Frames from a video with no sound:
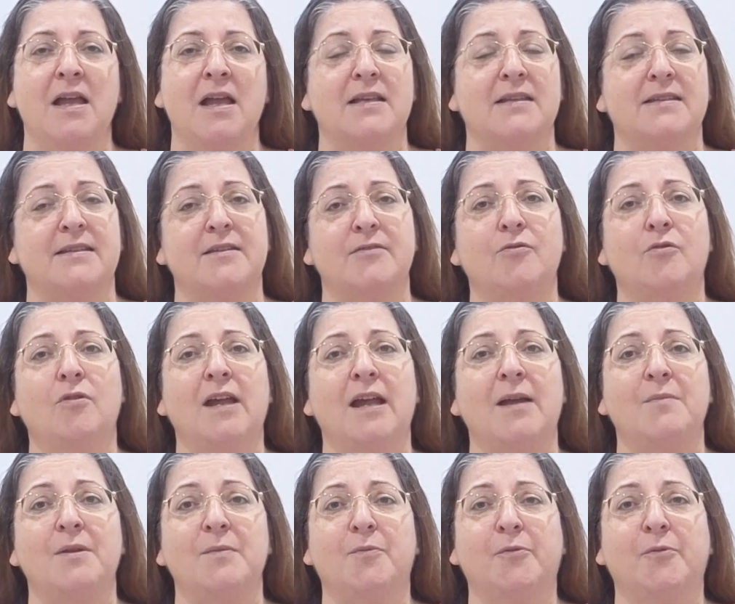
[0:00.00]
Xero can
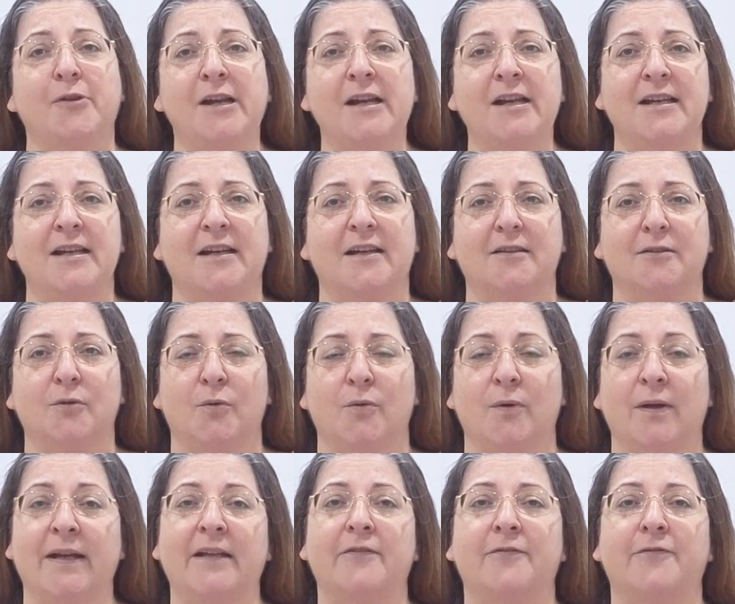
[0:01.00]
be brilliant
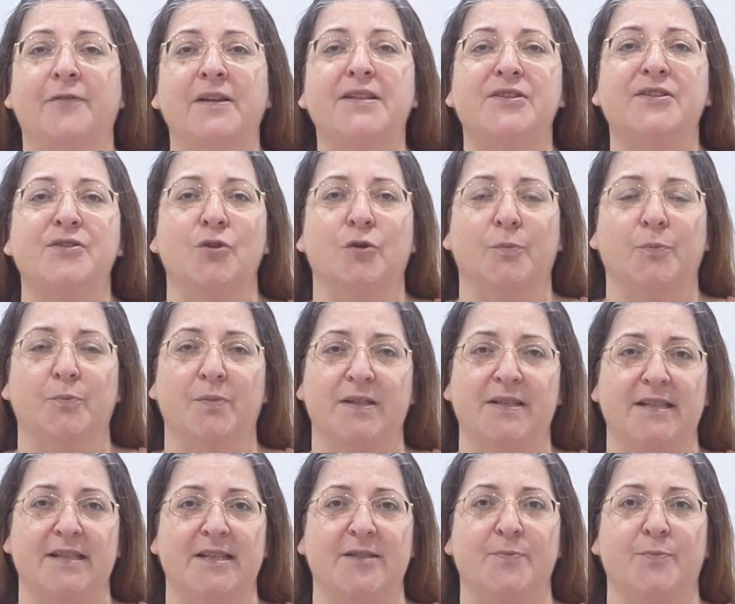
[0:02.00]
when it fits your
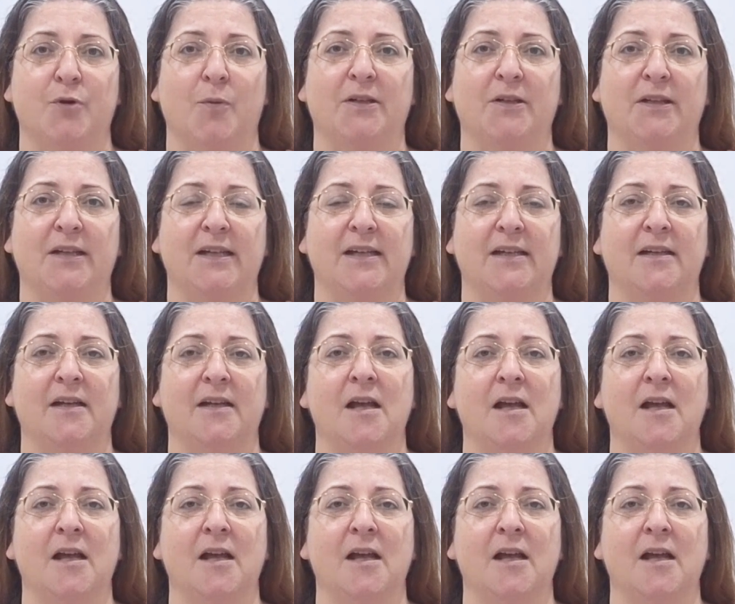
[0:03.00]
business properly,